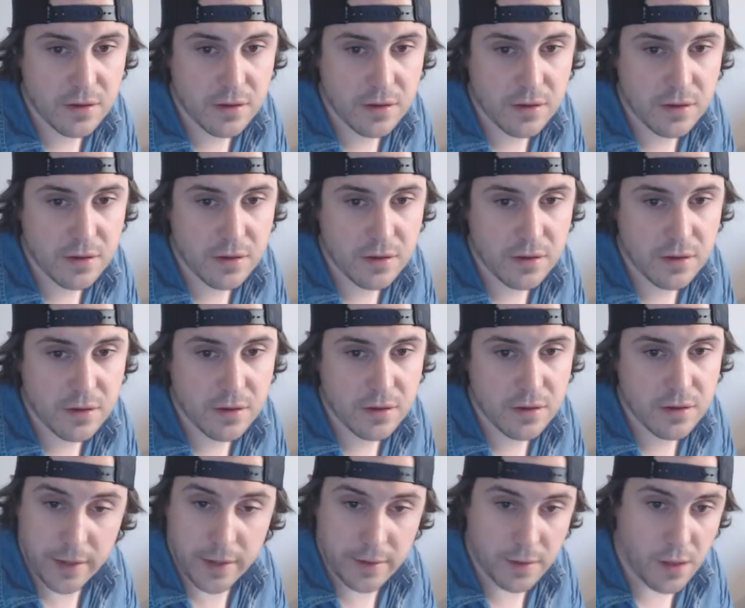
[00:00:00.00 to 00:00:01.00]
uh,
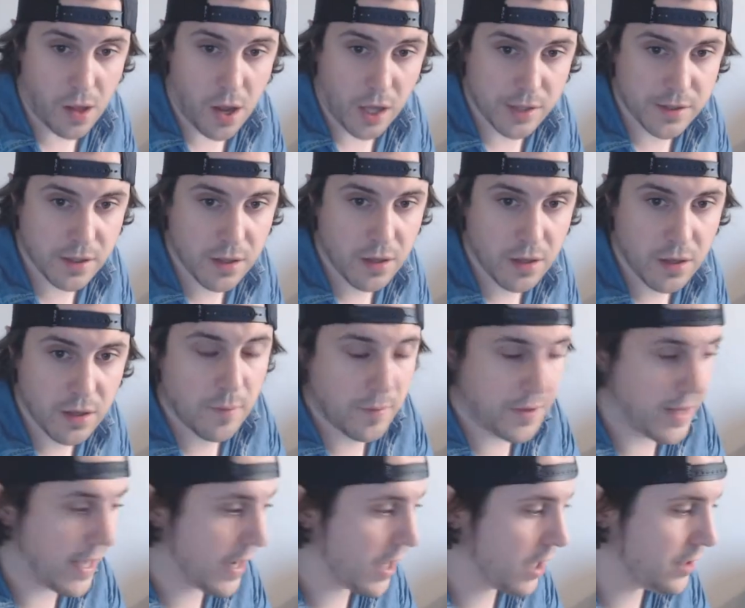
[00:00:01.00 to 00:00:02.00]
console and lot.
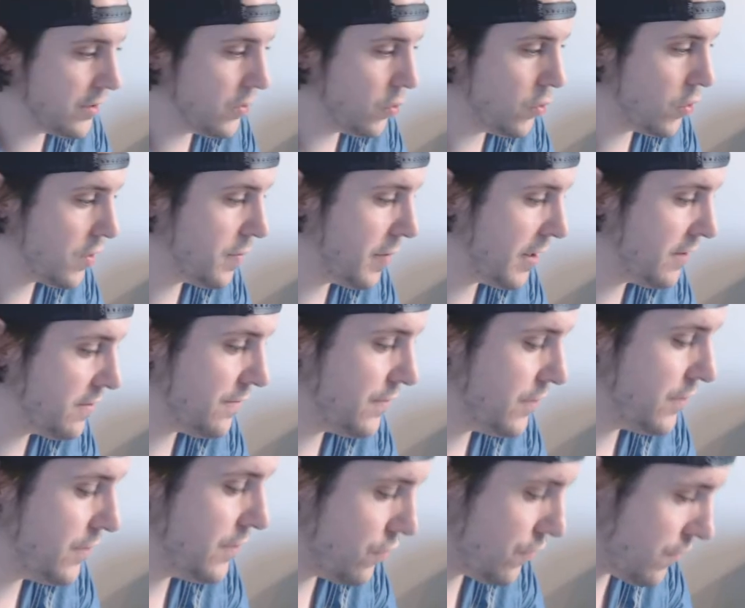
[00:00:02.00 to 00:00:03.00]
But that got too
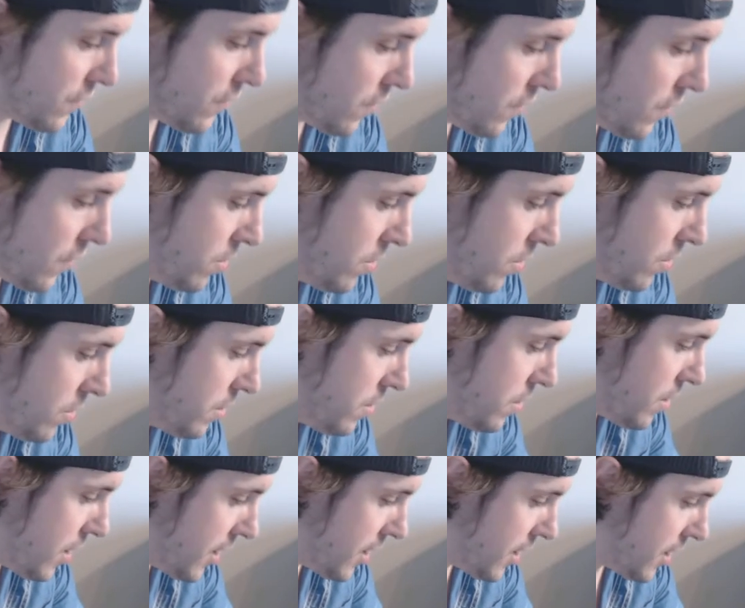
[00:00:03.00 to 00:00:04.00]
expensive too. So
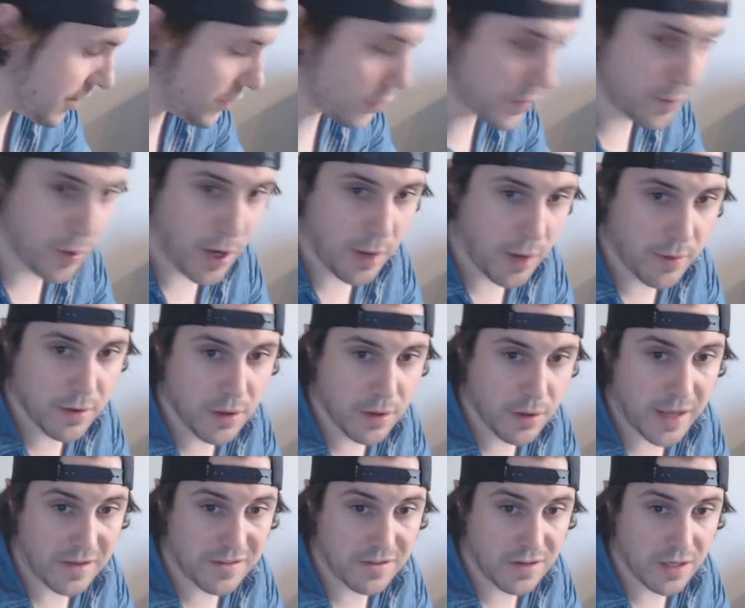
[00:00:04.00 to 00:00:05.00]
this was probably
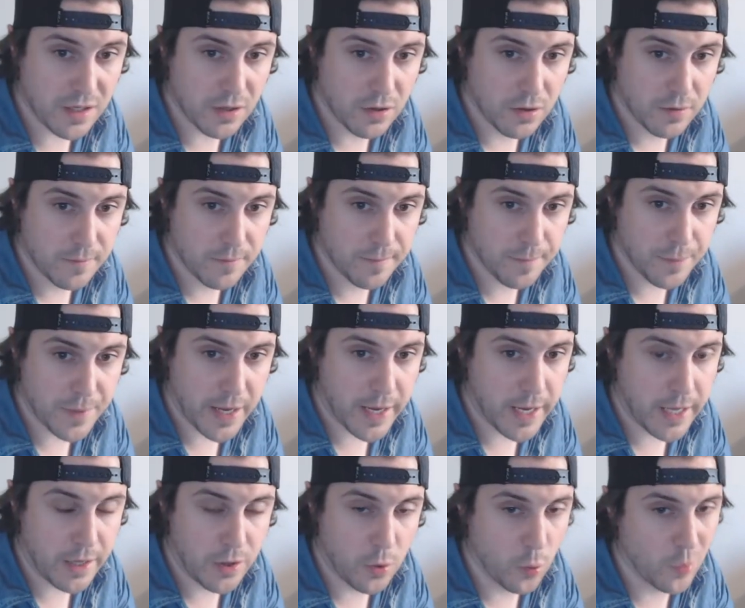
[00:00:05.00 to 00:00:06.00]
the best deal
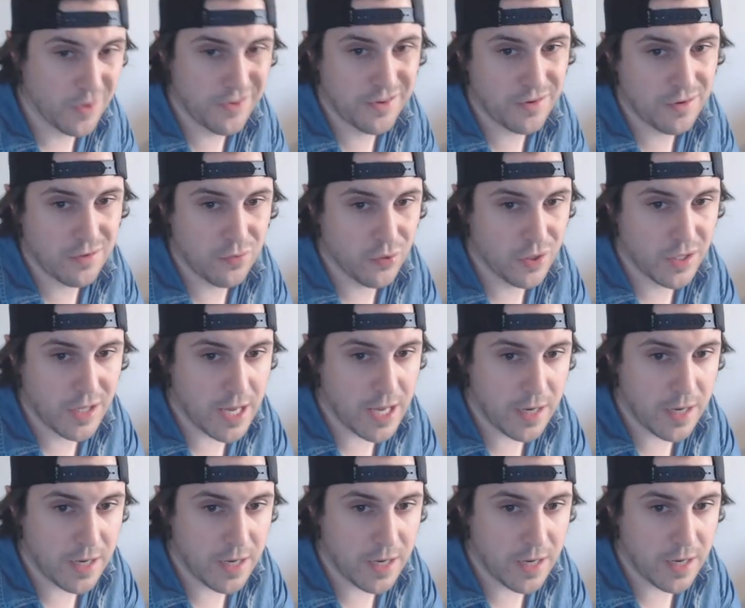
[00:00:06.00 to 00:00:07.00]
and there wasn't really
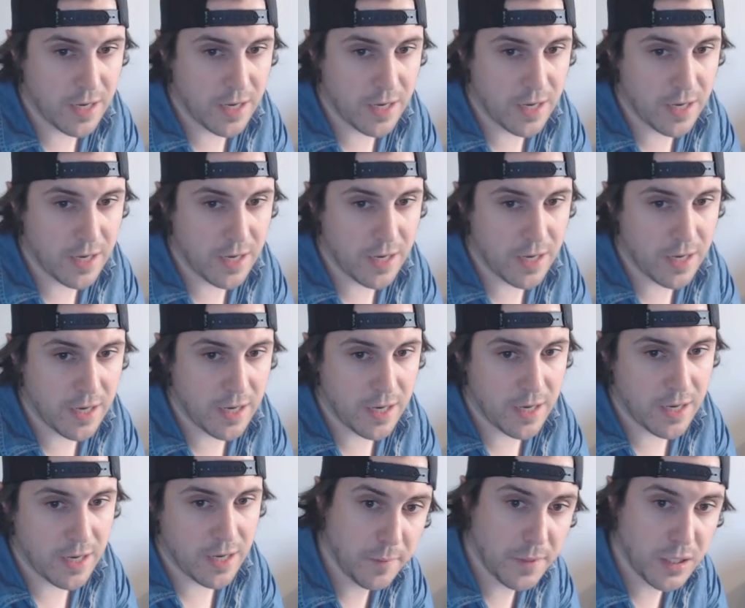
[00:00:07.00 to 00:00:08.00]
anybody else bidding on
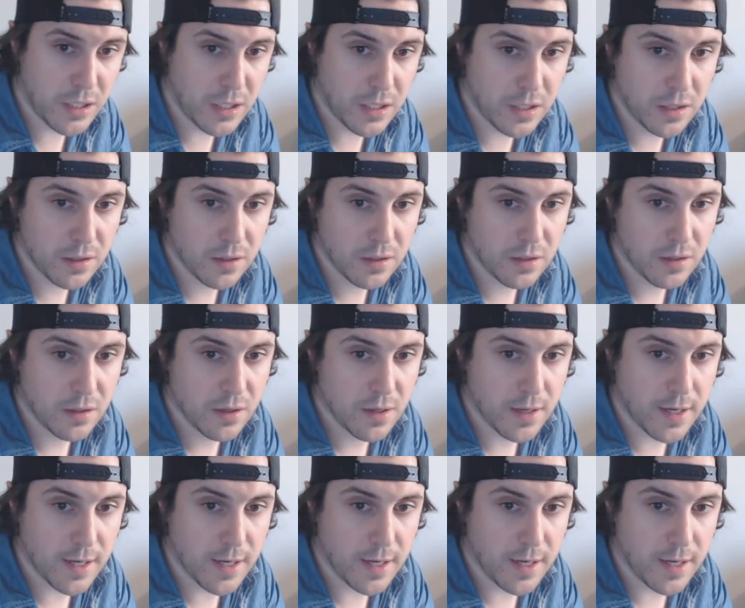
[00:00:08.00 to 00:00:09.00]
this but me.
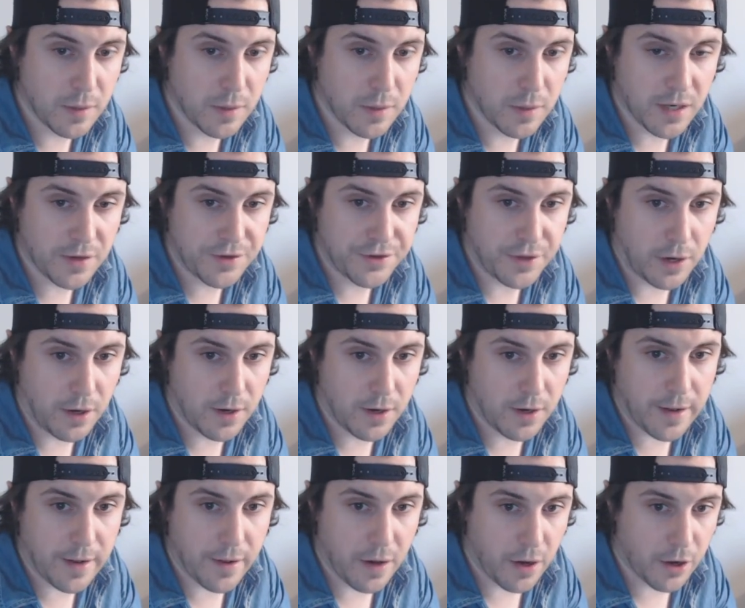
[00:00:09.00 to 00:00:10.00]
Uh, the bidding
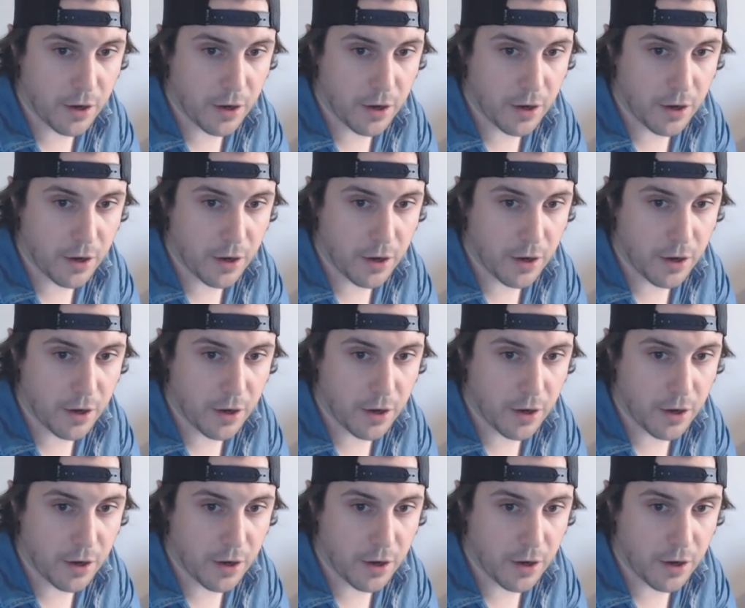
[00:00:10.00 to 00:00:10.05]
started at